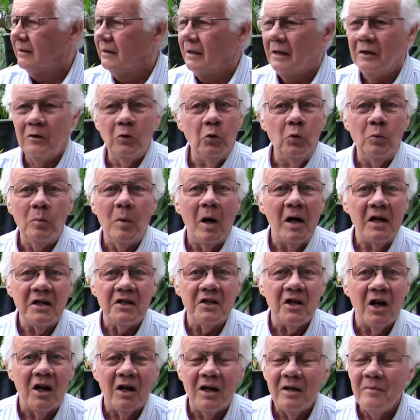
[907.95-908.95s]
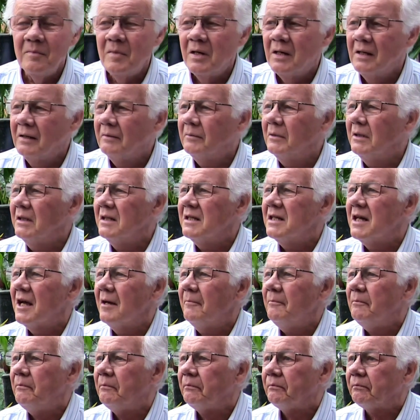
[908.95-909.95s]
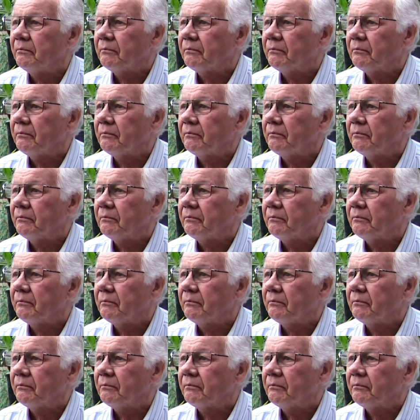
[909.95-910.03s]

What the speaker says: in all my time. But,